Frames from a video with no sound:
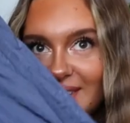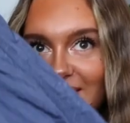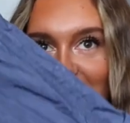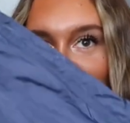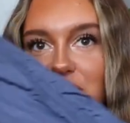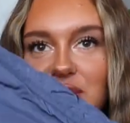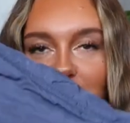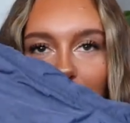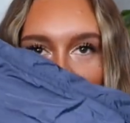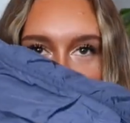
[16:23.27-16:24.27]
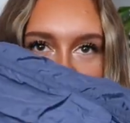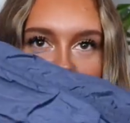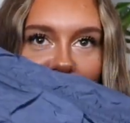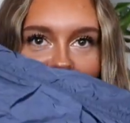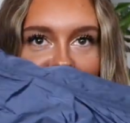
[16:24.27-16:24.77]
These are just the
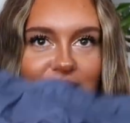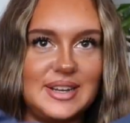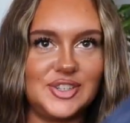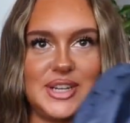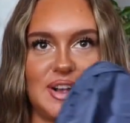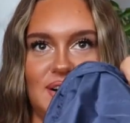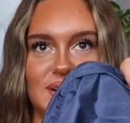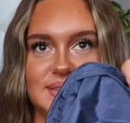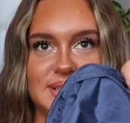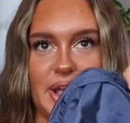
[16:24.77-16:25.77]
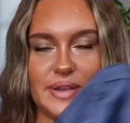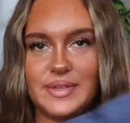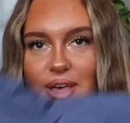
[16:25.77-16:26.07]
best. Like, I literally can't get over